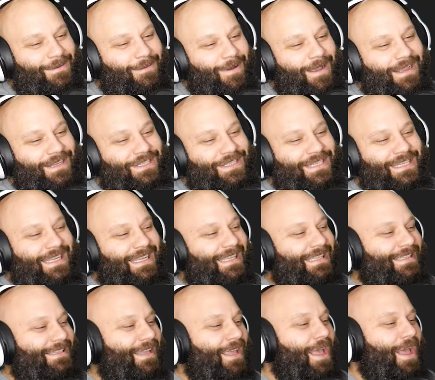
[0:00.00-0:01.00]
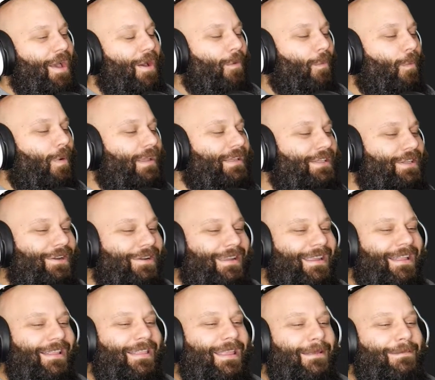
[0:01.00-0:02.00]
questions. What's your
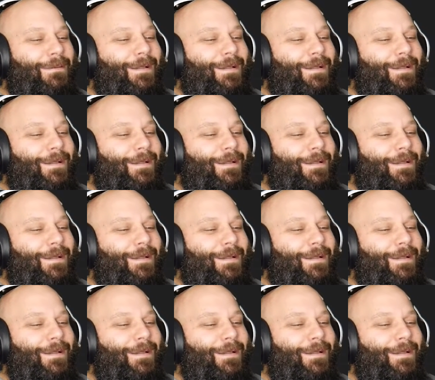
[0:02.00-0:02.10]
guilty